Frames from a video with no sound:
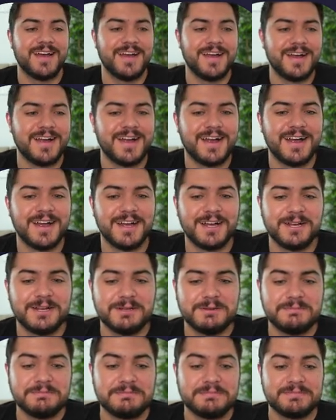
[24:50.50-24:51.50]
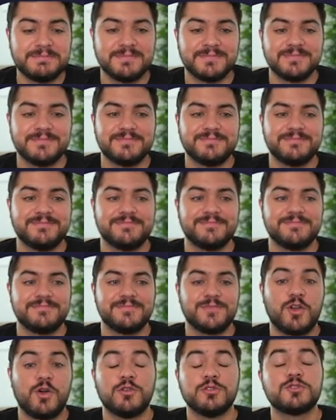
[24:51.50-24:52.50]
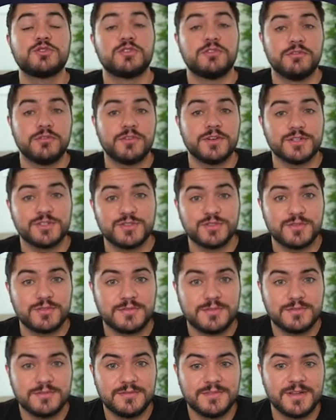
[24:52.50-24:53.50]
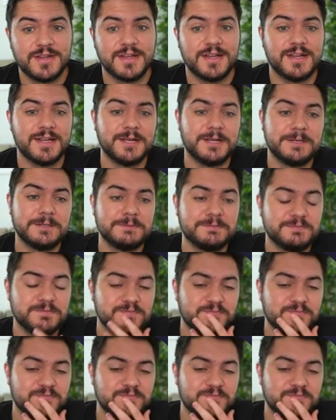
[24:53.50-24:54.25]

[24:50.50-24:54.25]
uh, controversial uh,